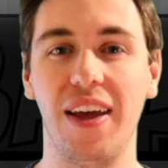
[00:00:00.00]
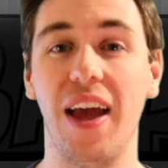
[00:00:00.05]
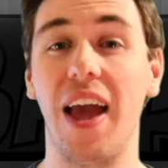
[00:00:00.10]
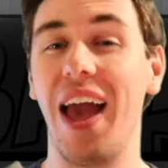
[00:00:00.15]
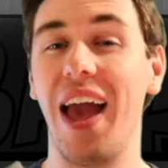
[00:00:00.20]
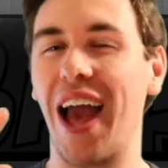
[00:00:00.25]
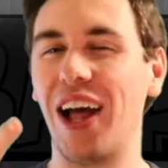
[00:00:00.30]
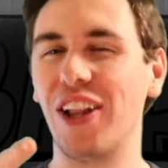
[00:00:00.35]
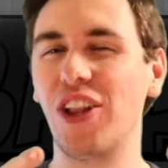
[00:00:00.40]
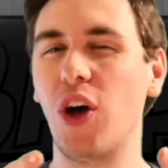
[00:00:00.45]

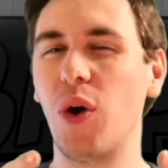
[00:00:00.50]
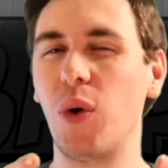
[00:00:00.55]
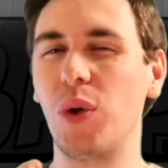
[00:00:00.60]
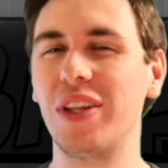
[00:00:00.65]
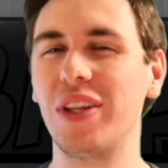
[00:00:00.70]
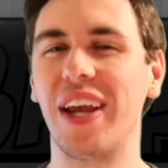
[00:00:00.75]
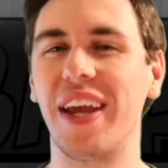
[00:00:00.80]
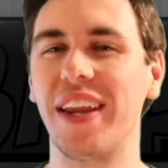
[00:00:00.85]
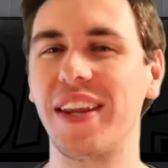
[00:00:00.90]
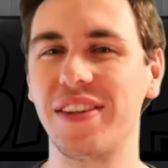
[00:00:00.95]
Hello,
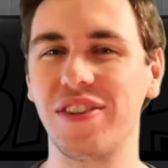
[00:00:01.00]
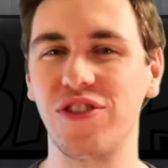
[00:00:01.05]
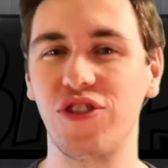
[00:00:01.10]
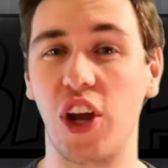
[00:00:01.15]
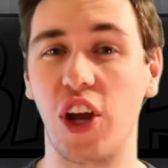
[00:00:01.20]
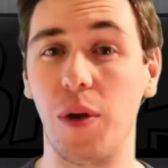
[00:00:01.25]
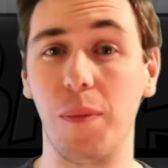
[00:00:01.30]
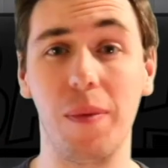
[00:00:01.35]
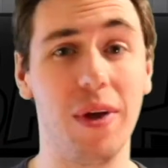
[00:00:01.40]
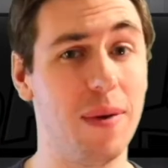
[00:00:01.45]
ladies and
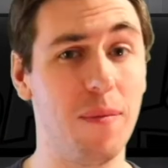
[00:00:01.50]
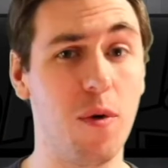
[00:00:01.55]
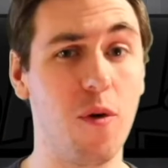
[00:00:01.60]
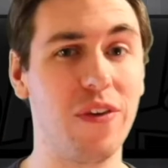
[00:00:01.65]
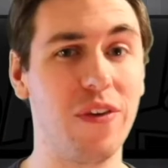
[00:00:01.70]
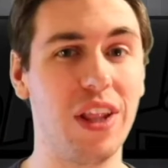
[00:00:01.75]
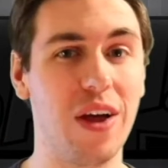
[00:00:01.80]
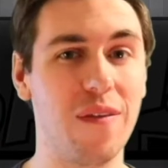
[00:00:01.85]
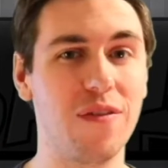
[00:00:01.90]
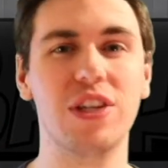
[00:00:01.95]
gentlemen, and movie
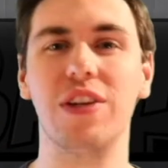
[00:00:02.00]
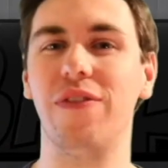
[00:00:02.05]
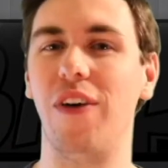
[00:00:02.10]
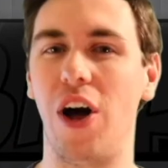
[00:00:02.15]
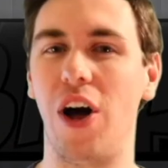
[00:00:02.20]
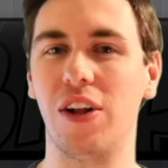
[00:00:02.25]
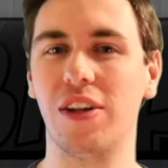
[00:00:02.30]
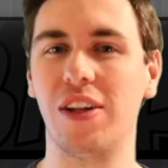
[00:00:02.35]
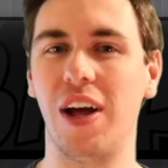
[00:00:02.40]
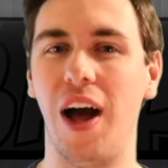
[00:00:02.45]
lovers of
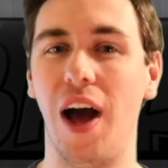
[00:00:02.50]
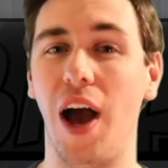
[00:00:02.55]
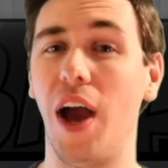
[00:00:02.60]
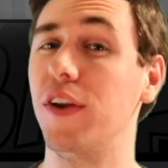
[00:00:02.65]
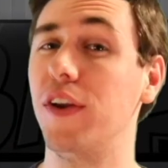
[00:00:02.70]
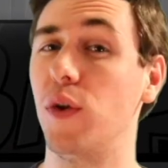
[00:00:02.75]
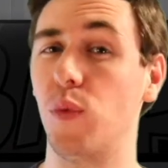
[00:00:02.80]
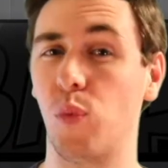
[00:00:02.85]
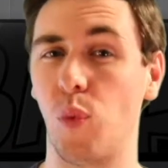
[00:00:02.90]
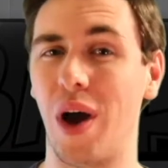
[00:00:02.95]
all kind,
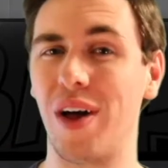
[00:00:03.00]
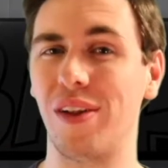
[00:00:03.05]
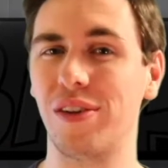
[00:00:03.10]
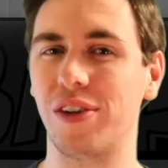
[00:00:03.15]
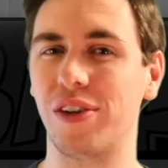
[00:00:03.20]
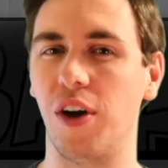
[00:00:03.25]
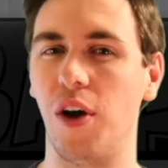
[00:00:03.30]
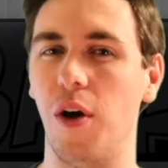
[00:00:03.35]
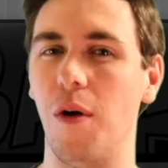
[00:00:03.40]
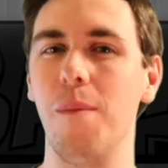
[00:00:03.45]
and
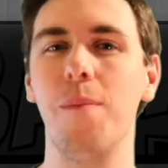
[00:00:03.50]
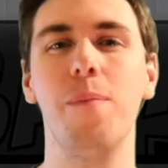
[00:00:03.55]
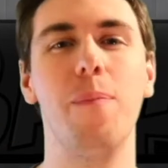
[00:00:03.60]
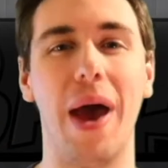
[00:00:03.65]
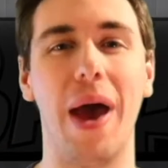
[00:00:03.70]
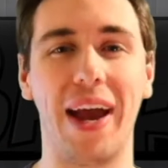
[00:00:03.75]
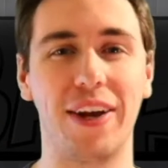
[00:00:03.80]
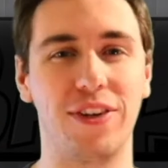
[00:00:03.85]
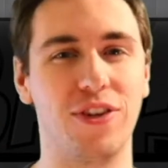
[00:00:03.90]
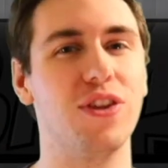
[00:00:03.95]
welcome
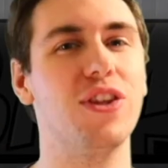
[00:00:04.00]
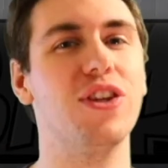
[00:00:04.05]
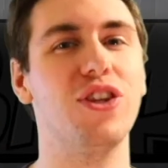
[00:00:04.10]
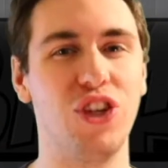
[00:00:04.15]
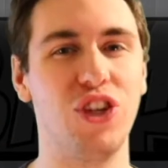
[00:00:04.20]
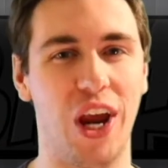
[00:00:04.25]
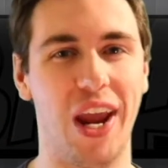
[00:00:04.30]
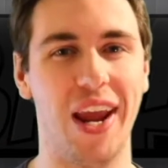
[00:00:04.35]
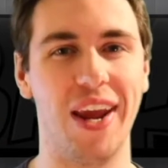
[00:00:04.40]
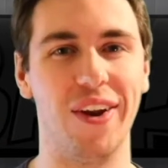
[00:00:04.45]
back to the
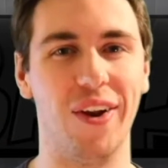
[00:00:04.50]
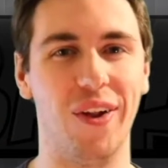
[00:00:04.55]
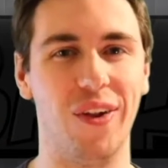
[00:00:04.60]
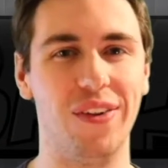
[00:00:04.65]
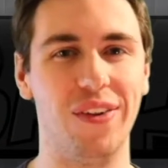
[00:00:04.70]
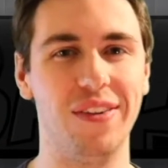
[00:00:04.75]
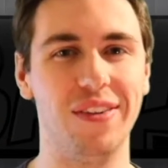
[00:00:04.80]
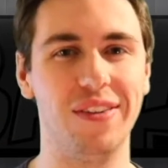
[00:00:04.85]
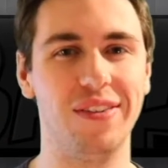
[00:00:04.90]
channel.